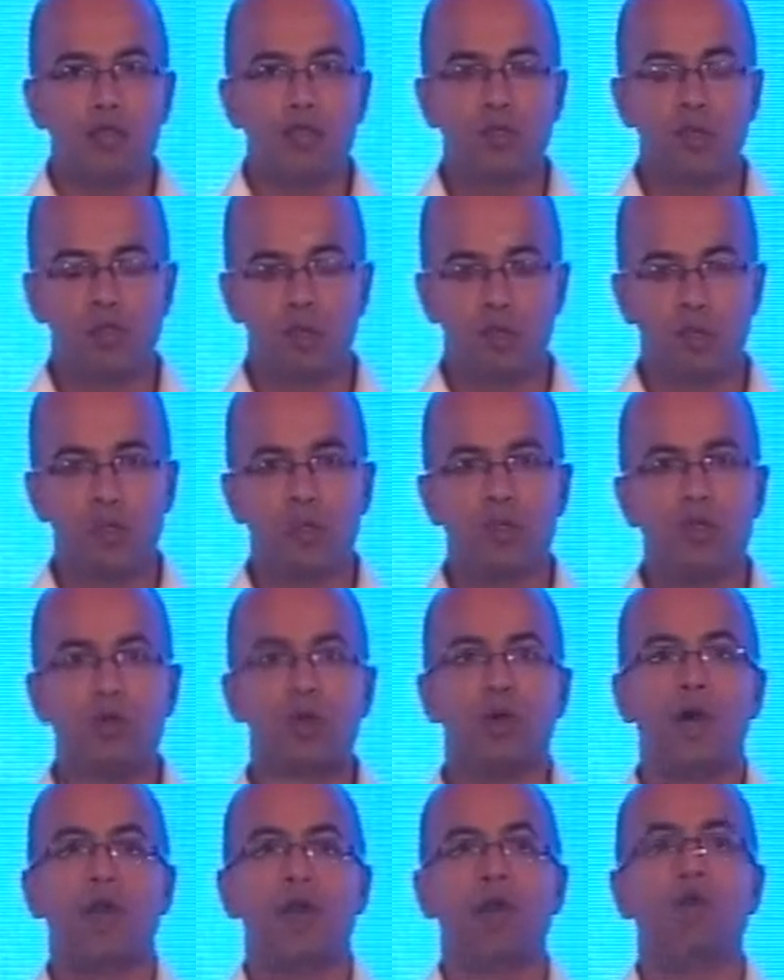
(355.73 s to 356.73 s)
So
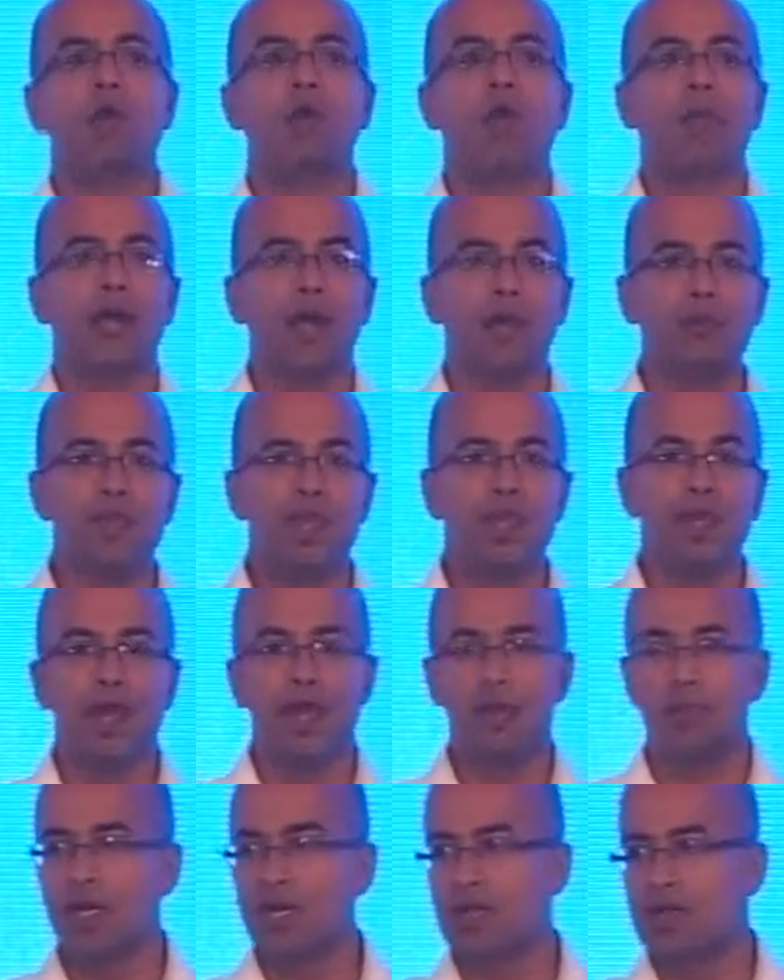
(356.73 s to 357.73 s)
you are able to map that
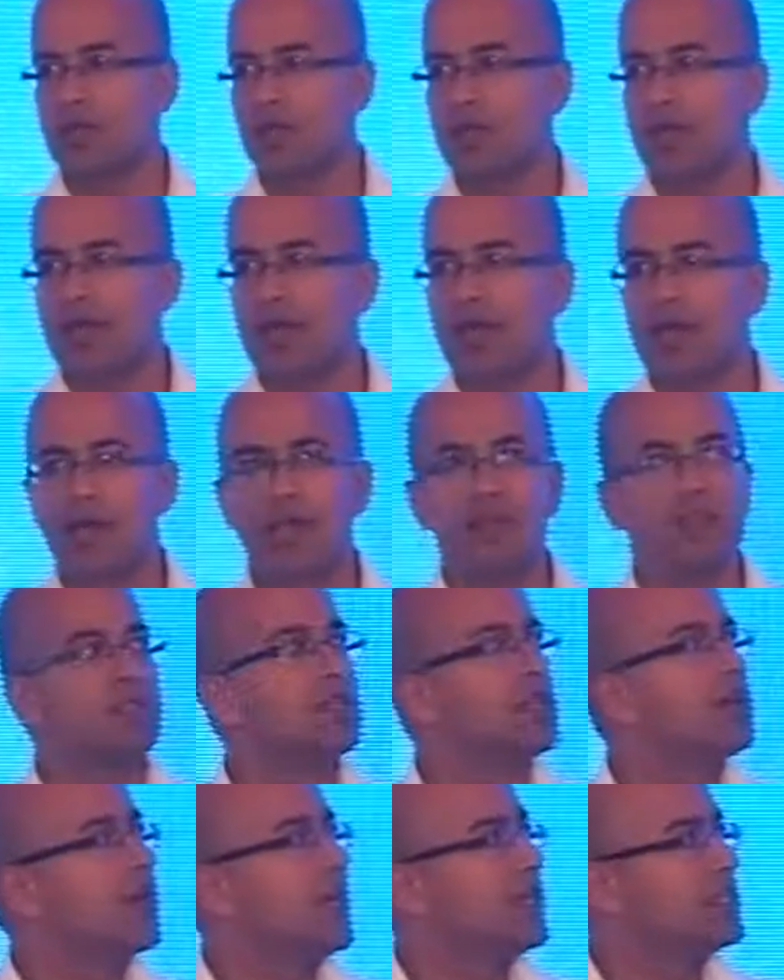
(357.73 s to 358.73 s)
habit and
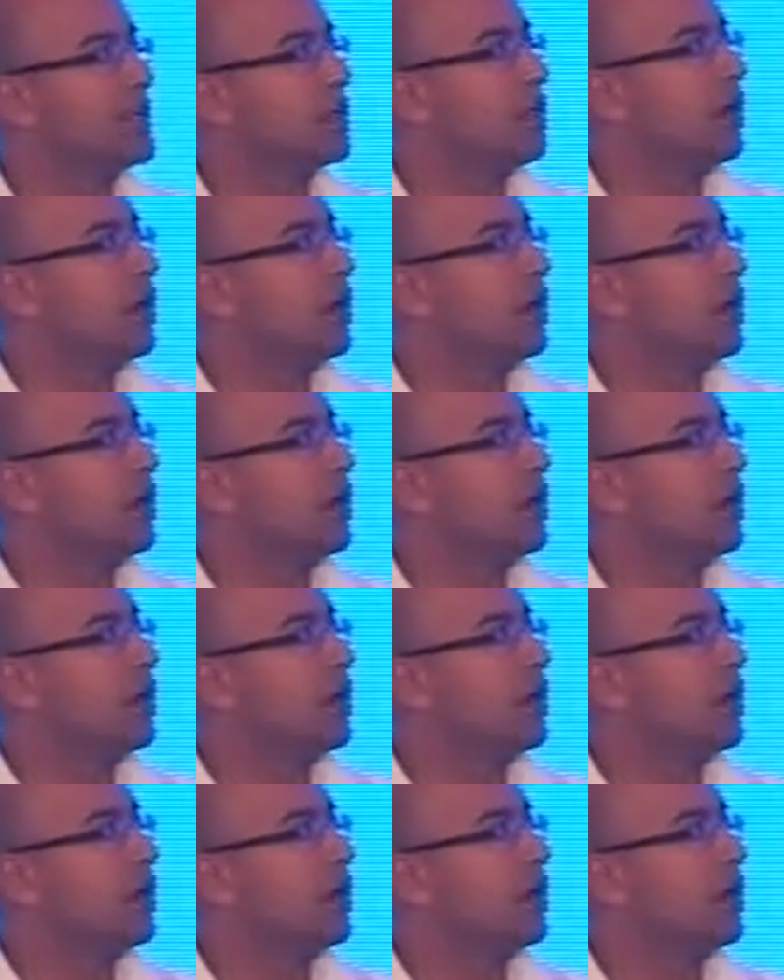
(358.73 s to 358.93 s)
serve ads